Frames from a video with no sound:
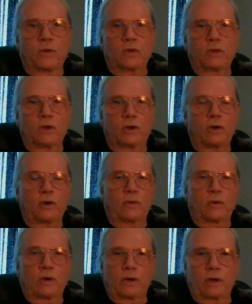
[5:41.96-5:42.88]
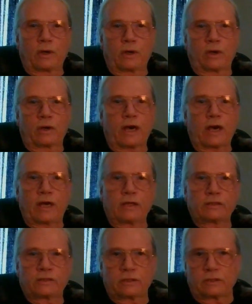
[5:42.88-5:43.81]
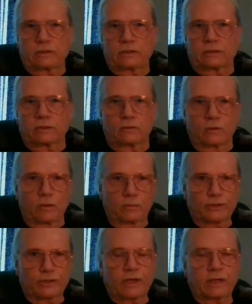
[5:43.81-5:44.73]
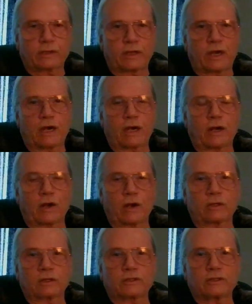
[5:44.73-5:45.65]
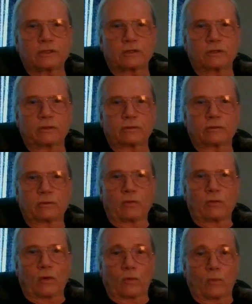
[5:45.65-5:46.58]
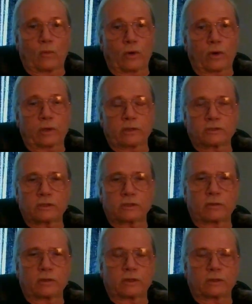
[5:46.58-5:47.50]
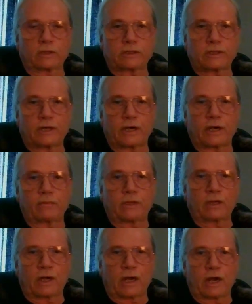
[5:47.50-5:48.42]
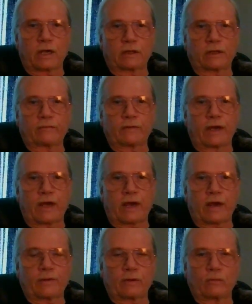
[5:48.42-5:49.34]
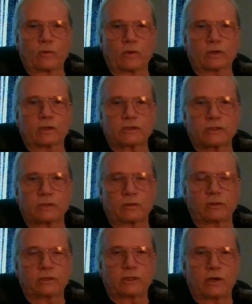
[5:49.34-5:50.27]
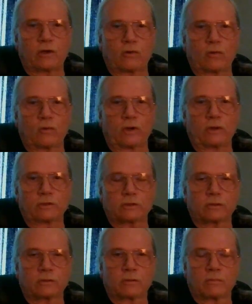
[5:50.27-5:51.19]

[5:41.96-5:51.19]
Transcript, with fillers: you know uh, ISIS groups like that are considered or were considered at the time that 9 11 happened, were considered terrorists.